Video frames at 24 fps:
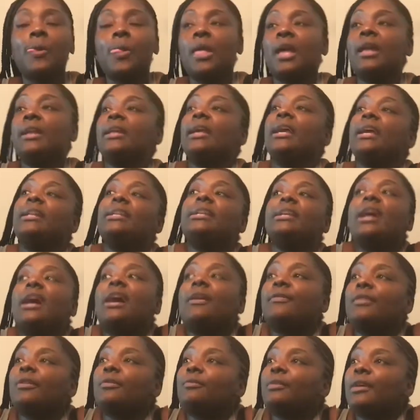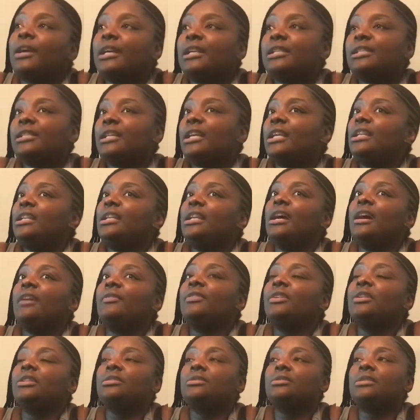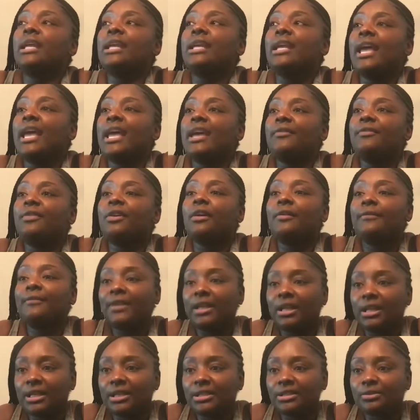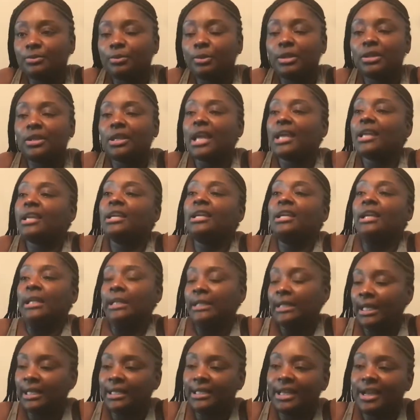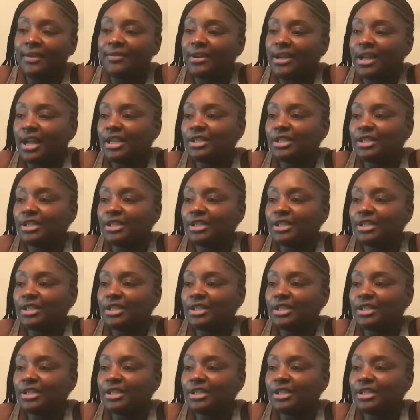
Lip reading: In any other race, they have a village. Like in any other country.